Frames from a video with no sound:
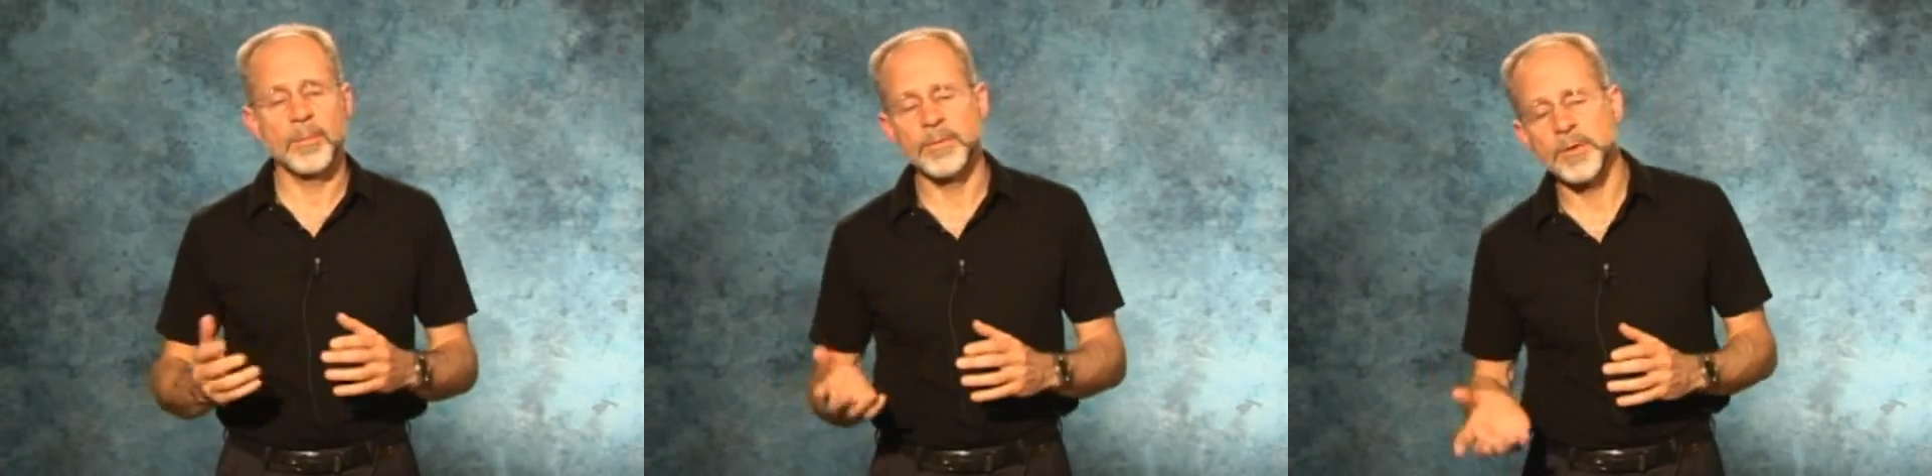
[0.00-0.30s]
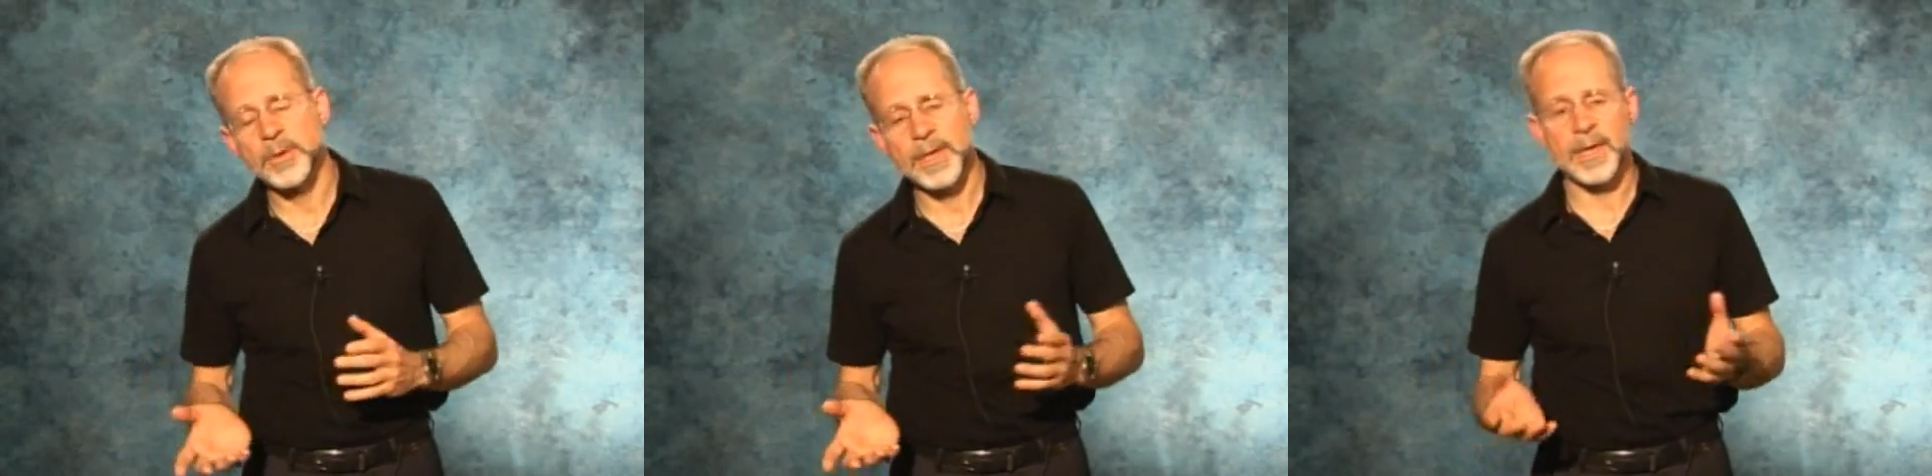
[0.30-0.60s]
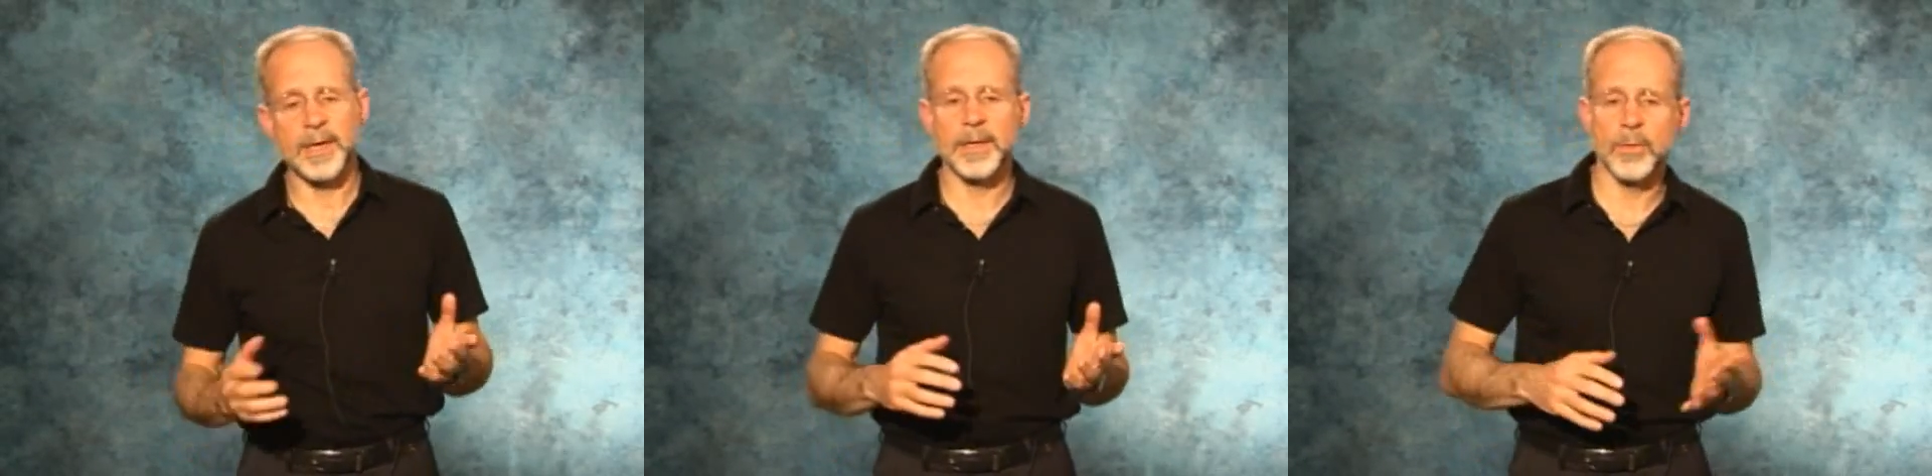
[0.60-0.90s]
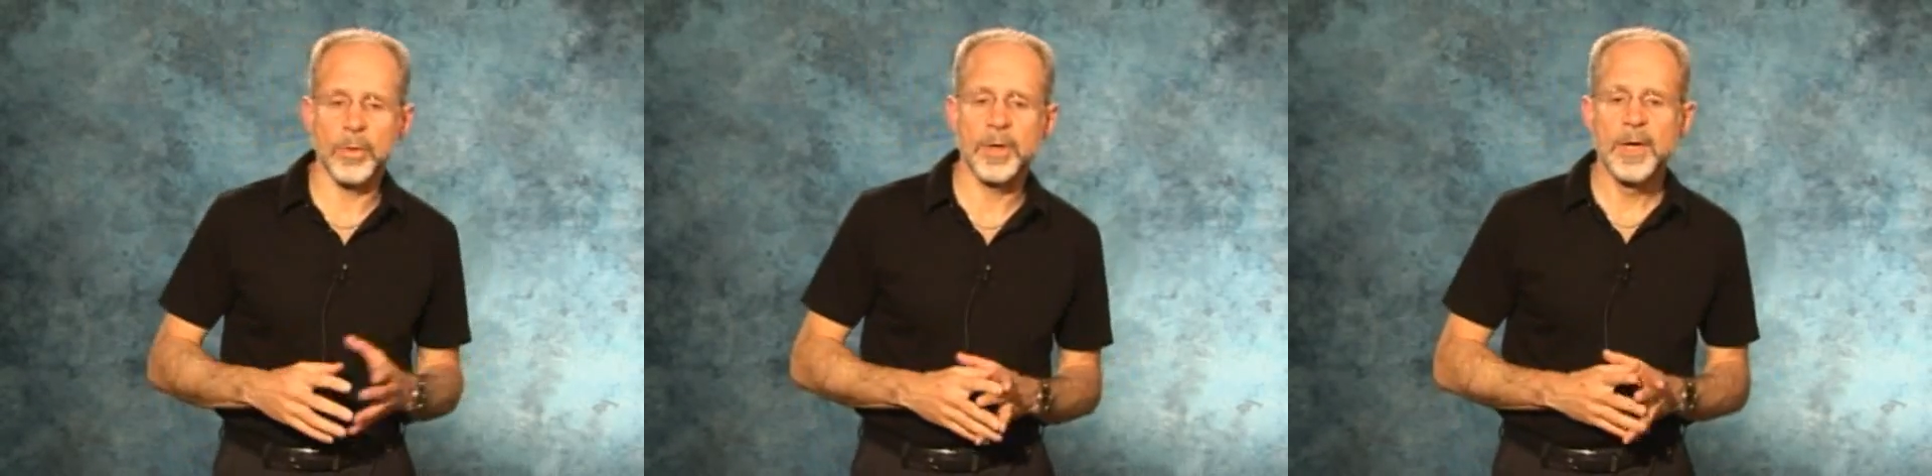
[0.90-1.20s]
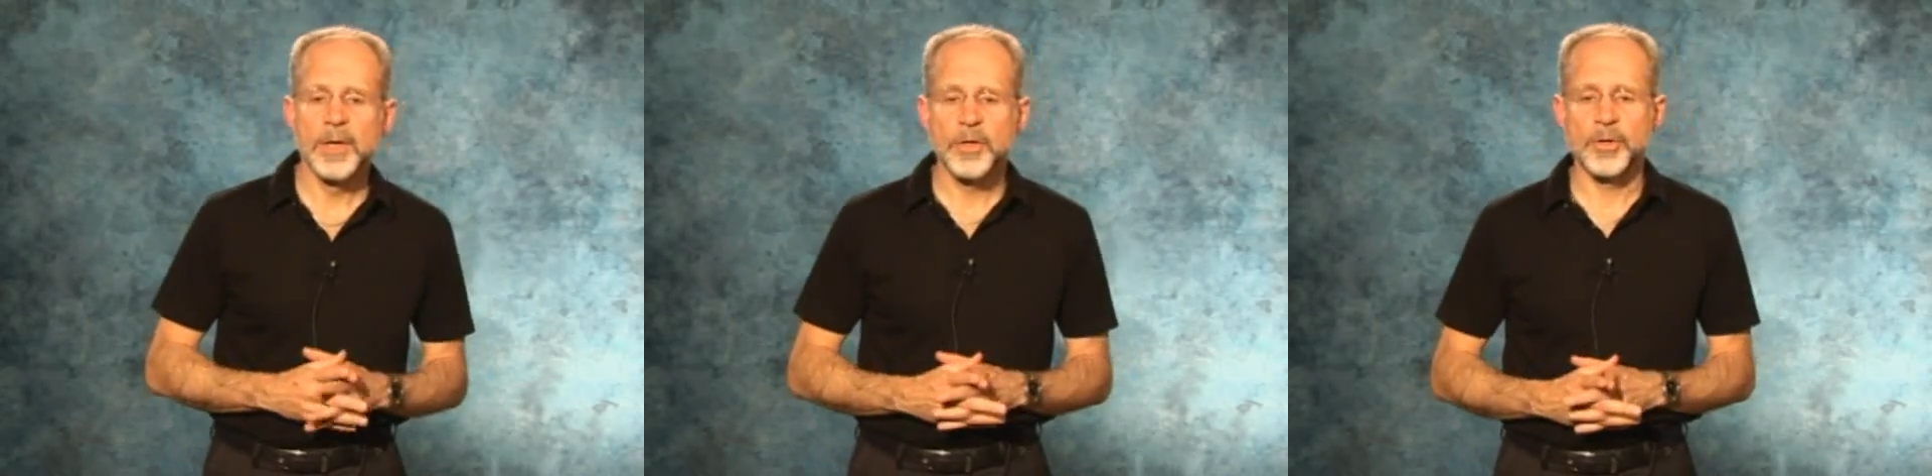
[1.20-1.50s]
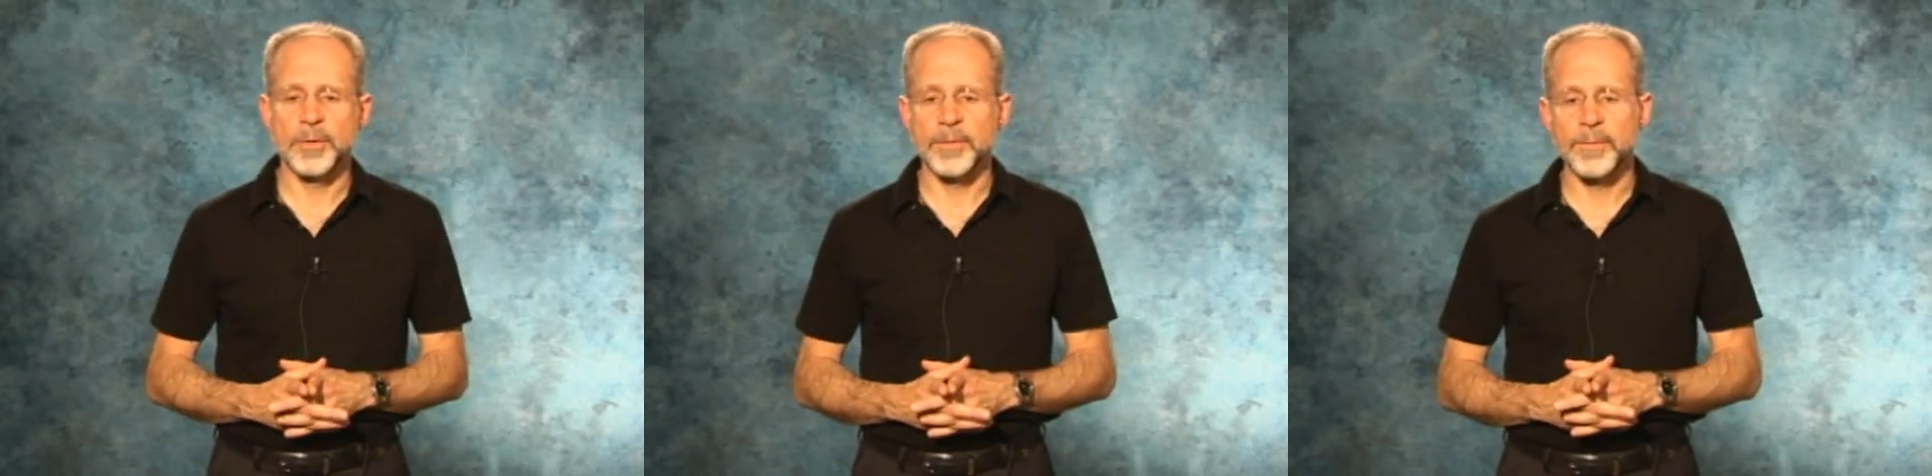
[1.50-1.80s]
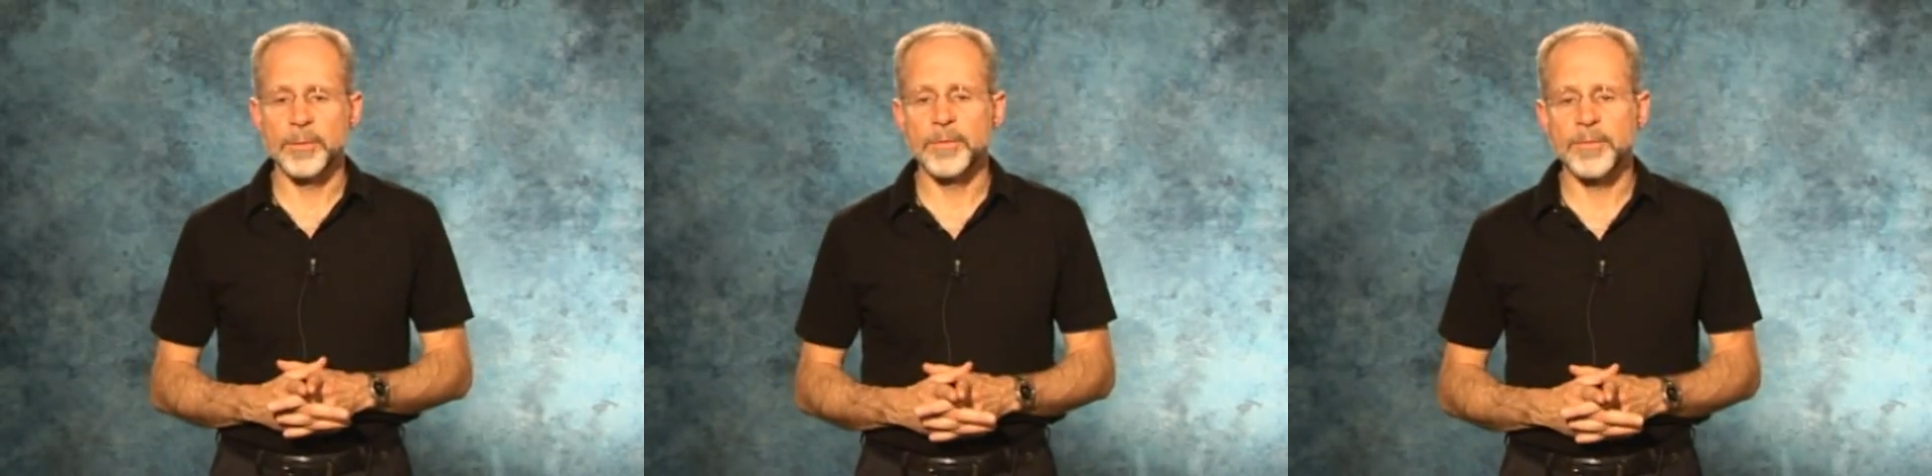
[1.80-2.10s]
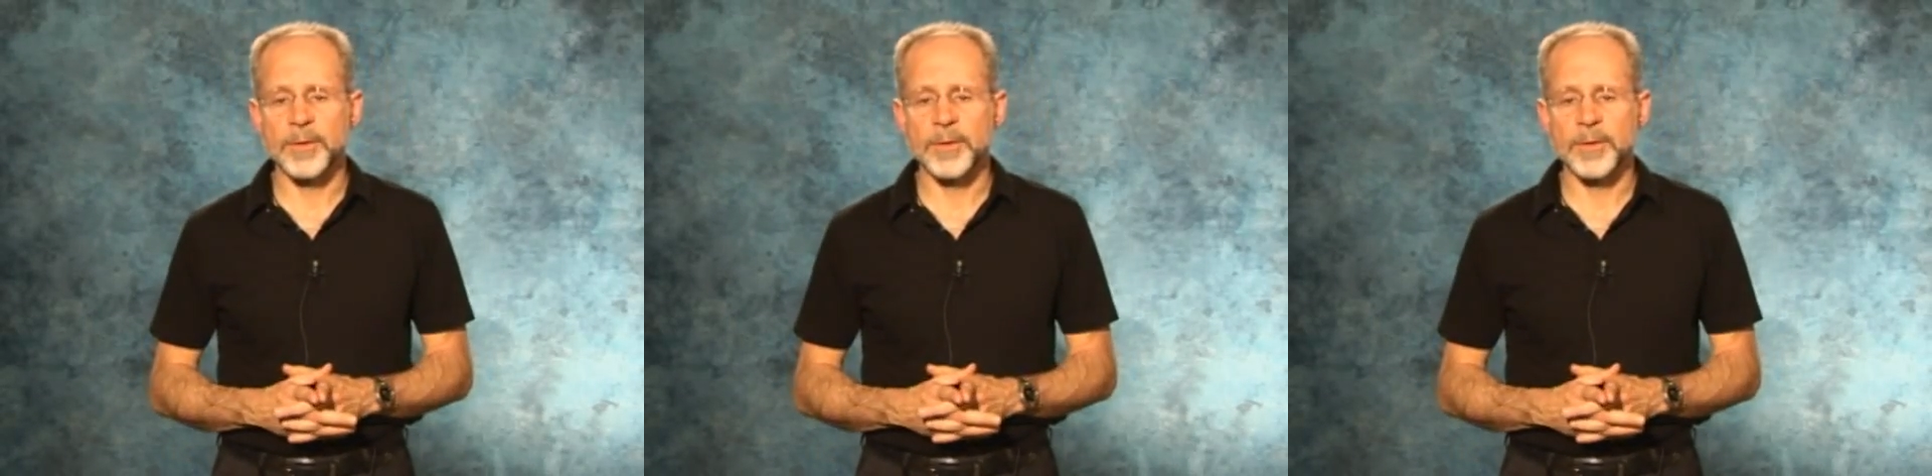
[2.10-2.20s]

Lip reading: moving your head, or chewing food,